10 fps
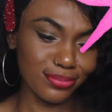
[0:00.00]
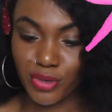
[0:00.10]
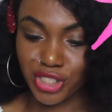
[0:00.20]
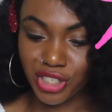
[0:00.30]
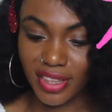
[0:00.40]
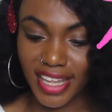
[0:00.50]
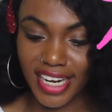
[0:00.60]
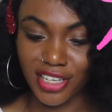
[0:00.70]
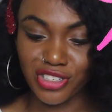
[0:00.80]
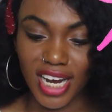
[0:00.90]
Would you
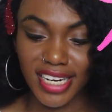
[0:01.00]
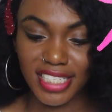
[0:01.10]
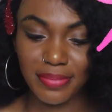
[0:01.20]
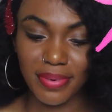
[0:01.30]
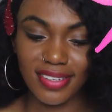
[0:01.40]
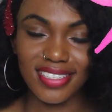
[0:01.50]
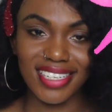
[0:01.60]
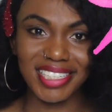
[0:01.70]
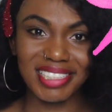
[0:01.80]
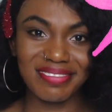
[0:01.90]
date a Chinese
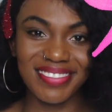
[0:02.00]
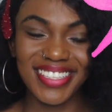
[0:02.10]
person?